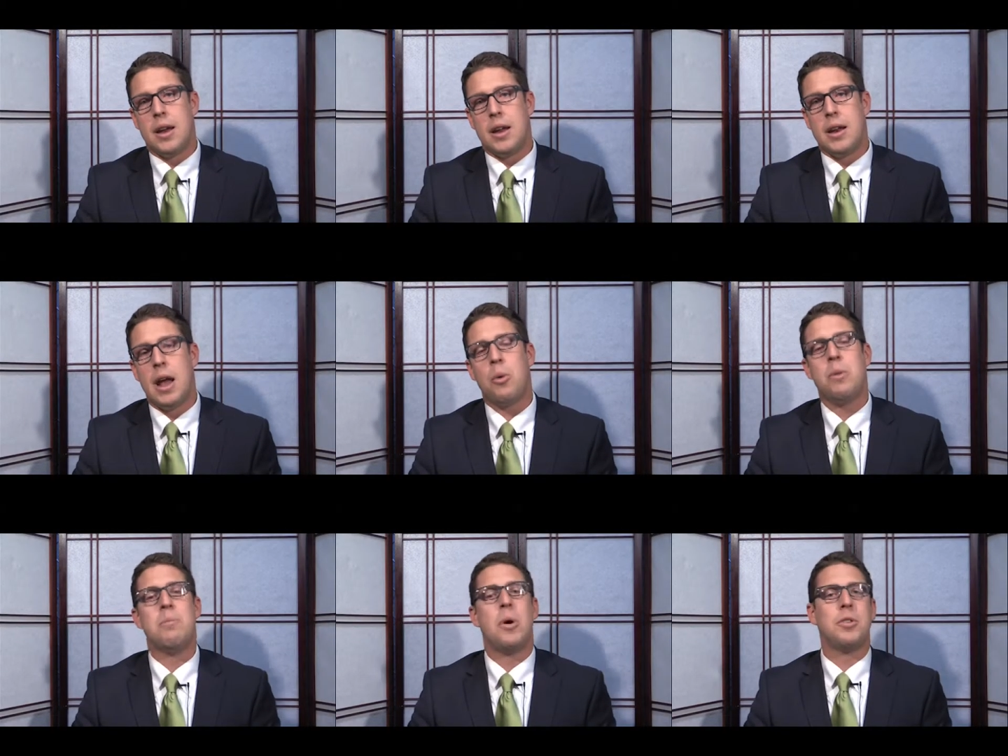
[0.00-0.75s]
Now,
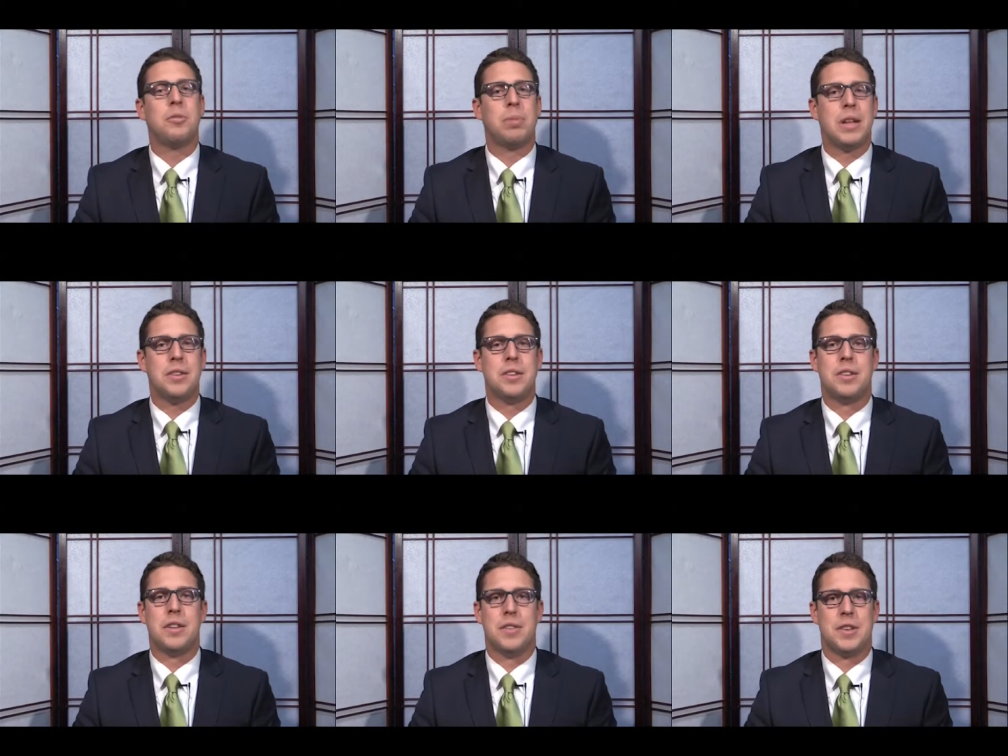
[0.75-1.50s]
in most
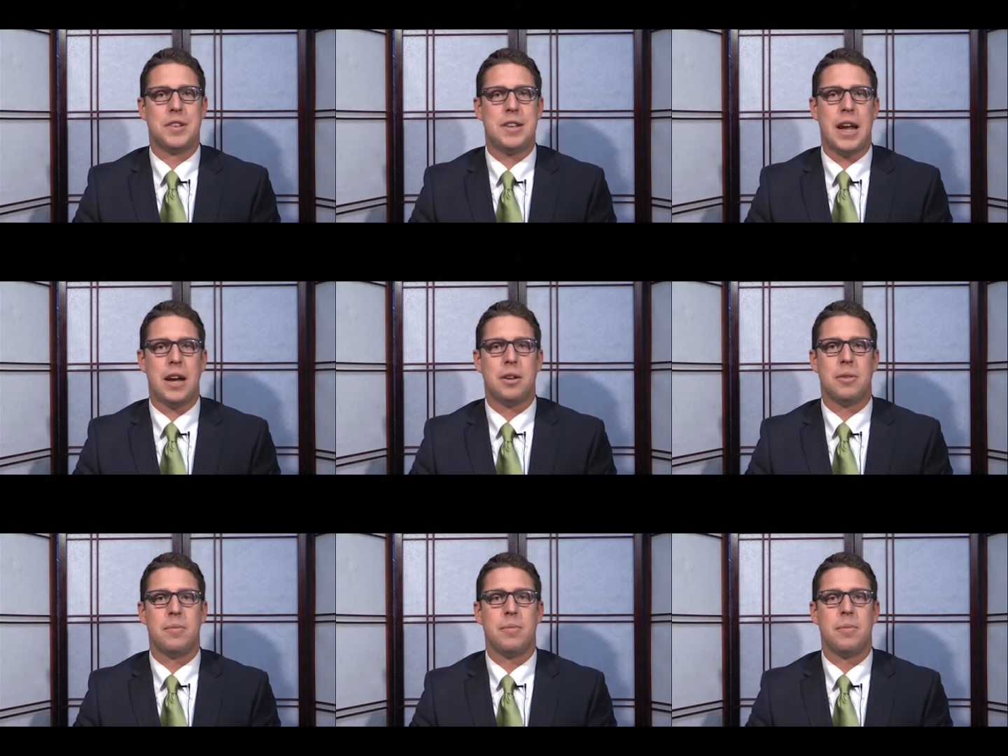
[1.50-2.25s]
places in the state,
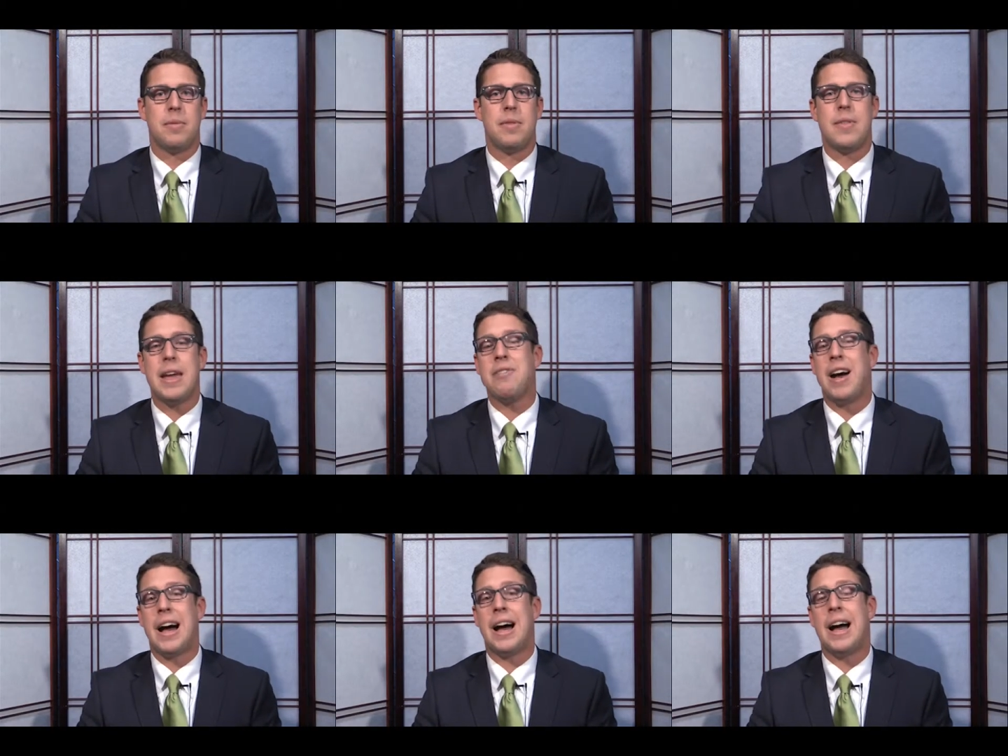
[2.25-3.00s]
they have
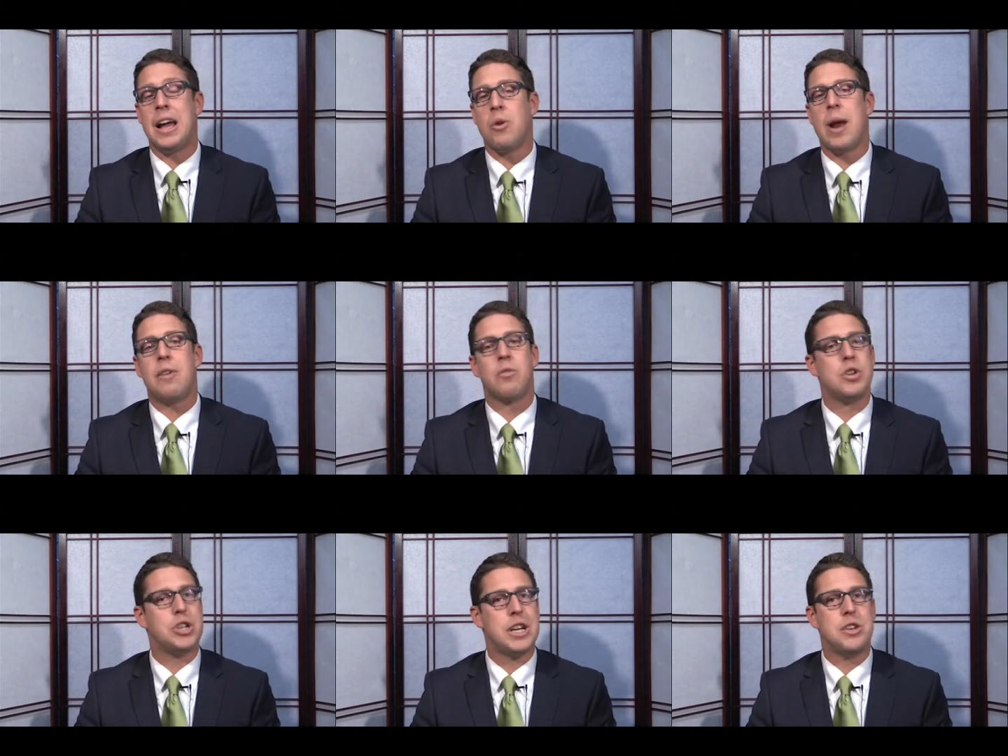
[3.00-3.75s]
higher
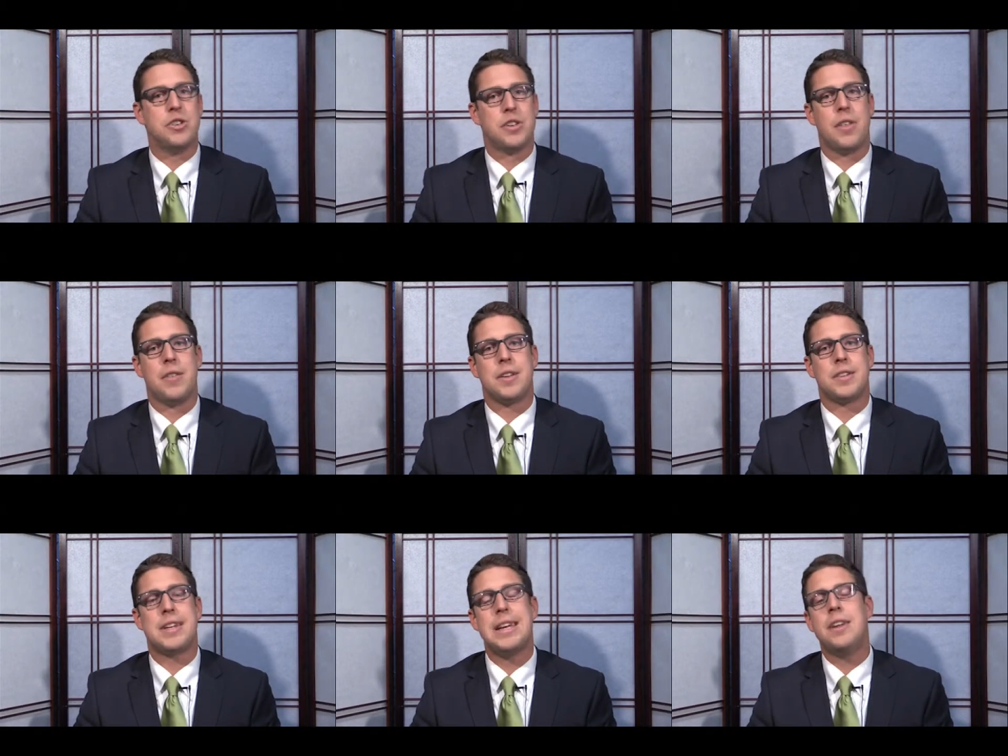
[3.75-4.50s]
average ages than
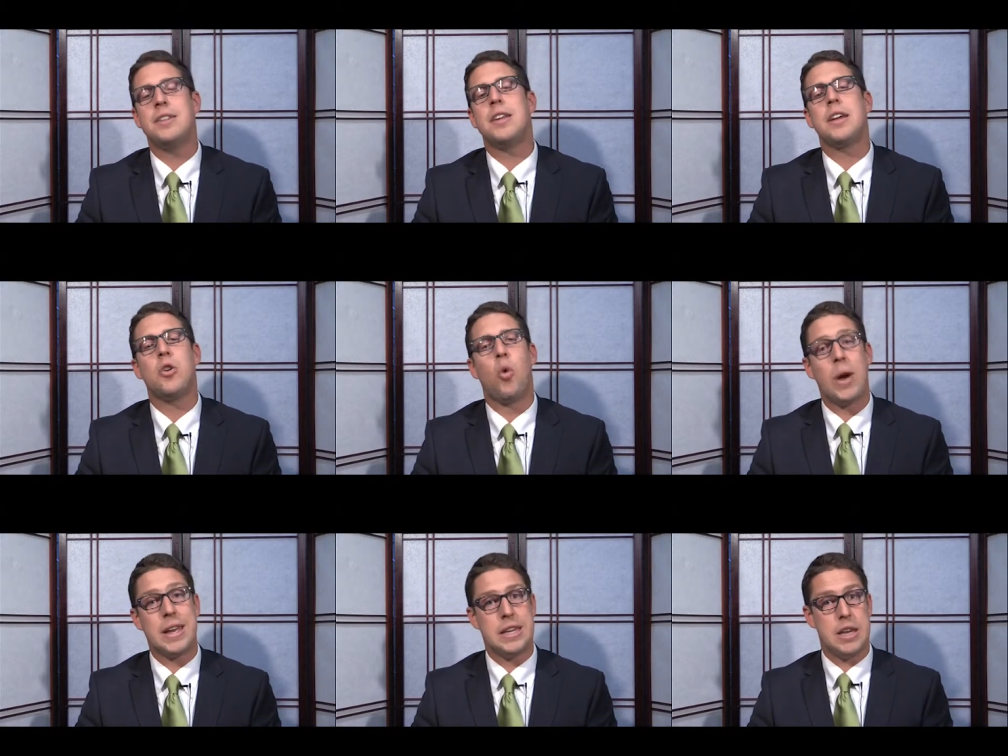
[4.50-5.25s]
this. Keene is a
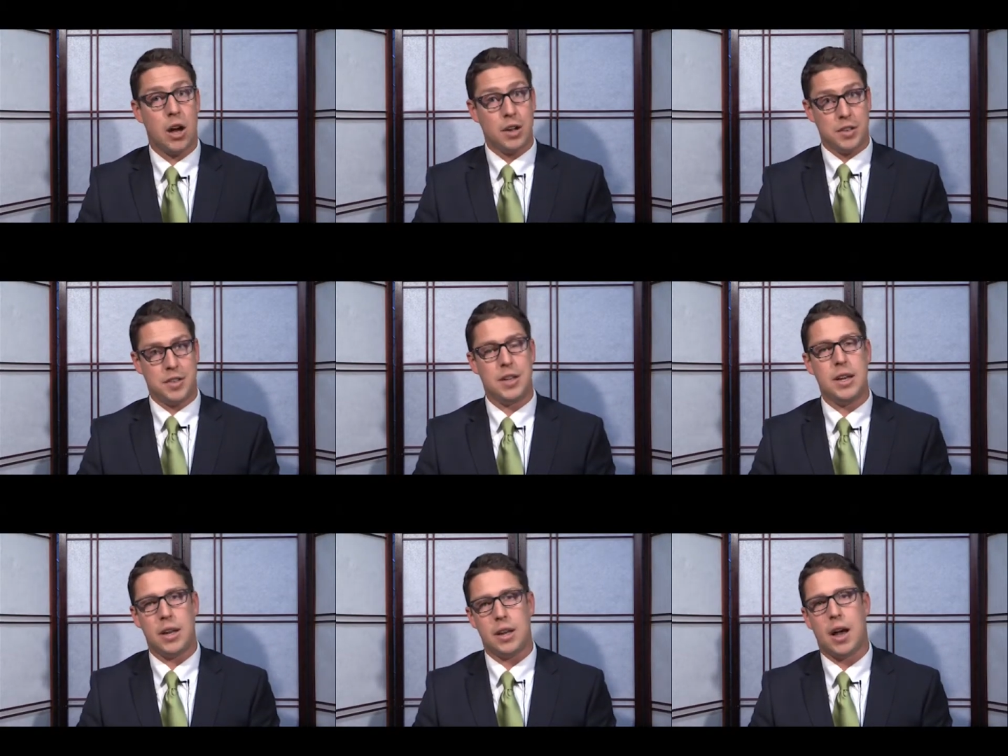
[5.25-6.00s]
quite young
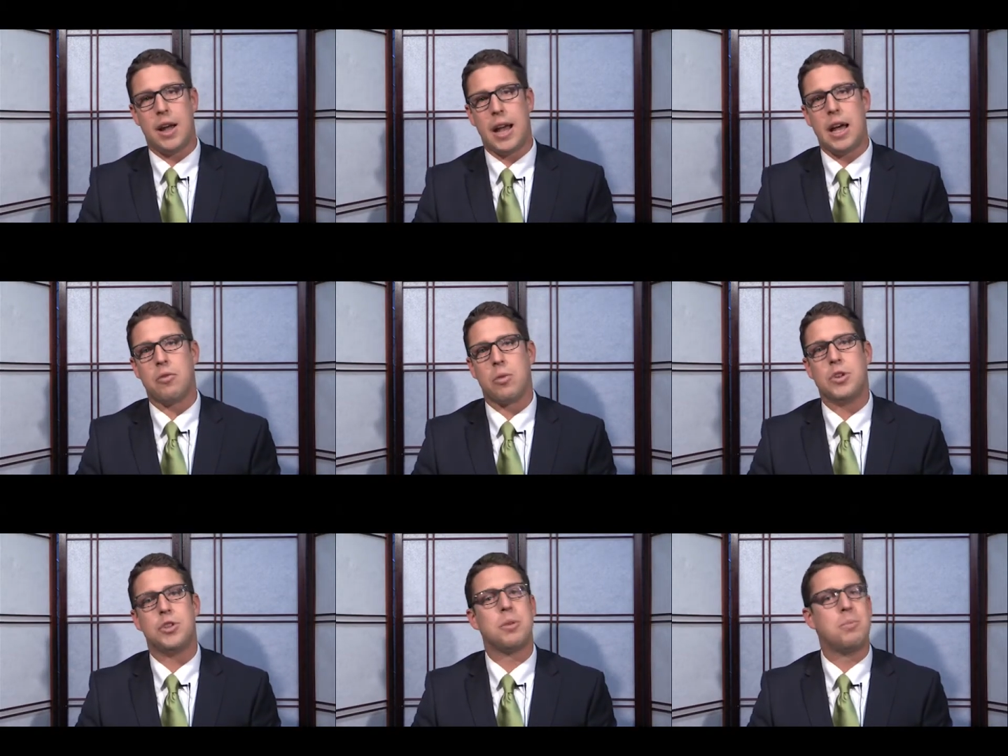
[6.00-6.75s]
city on
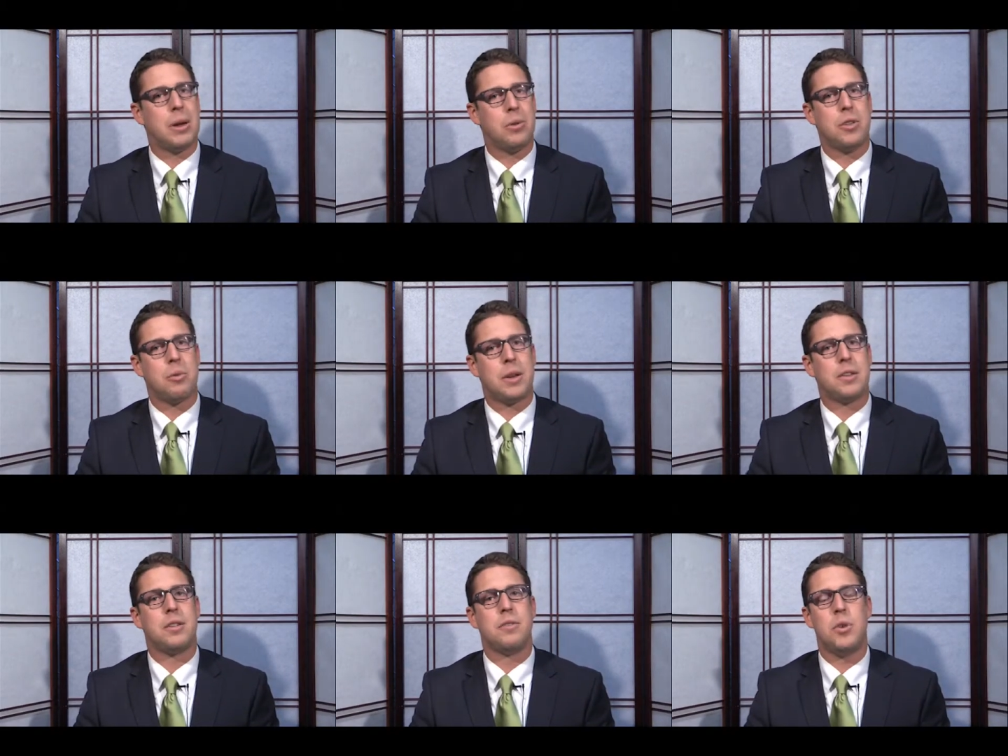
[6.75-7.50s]
average compared to the
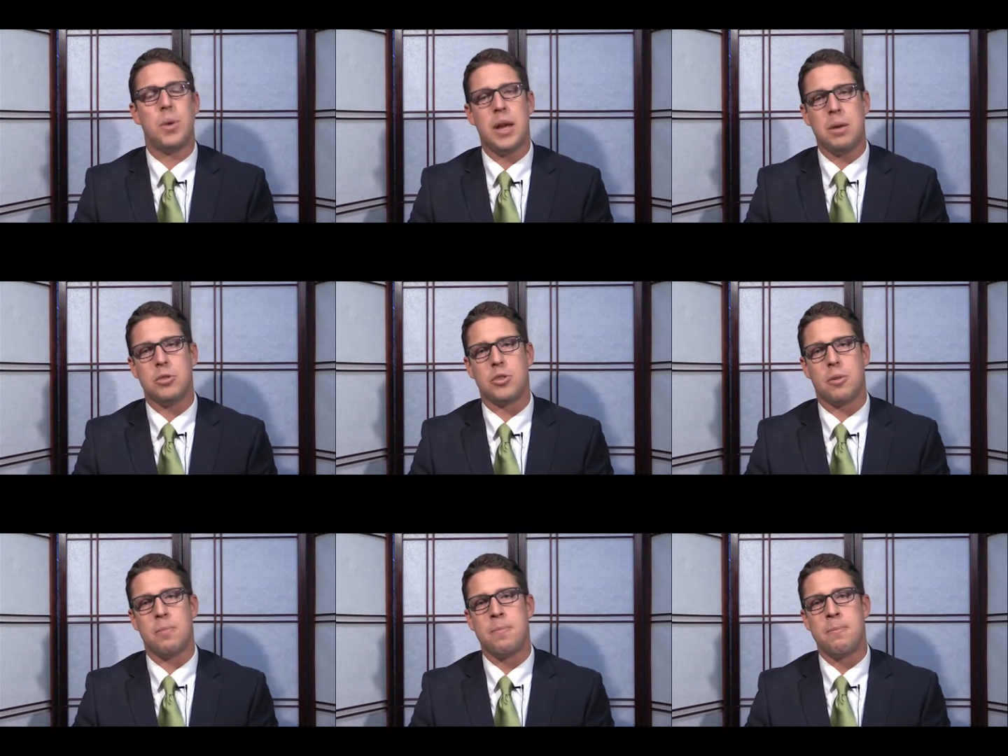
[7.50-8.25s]
rest of New Hampshire.